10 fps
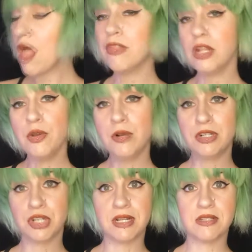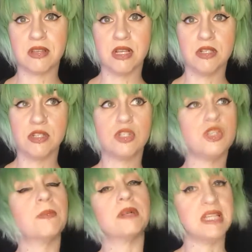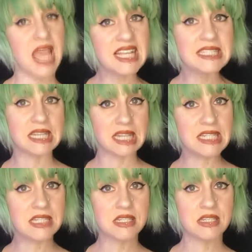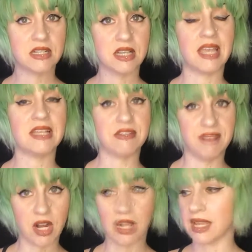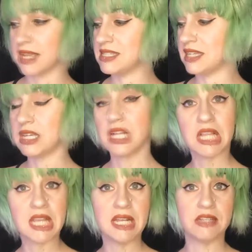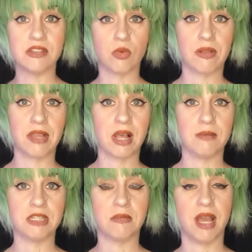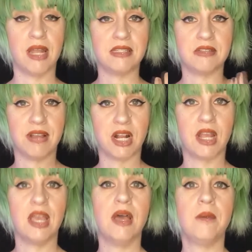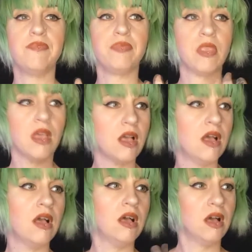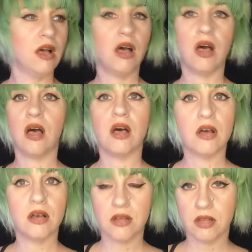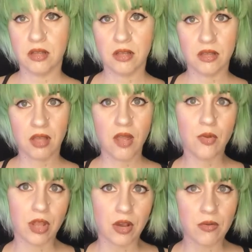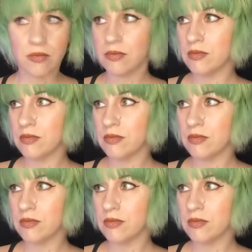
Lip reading: The lunar gin is super tasteless. Like it's very, like I said, clean is the word that comes to mind. It's very, I don't know.